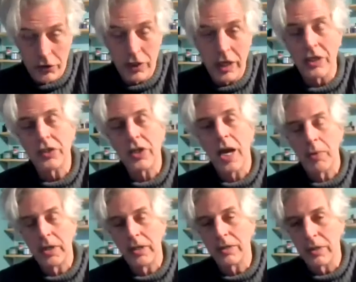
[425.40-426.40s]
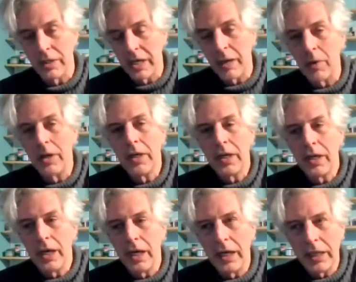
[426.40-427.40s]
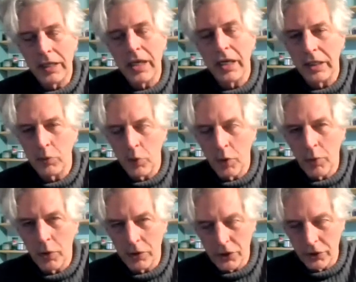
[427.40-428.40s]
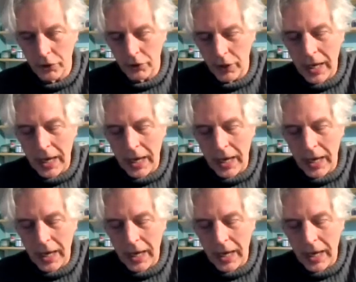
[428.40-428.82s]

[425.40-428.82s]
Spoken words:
and it's happening to them, it can't get more personal than that.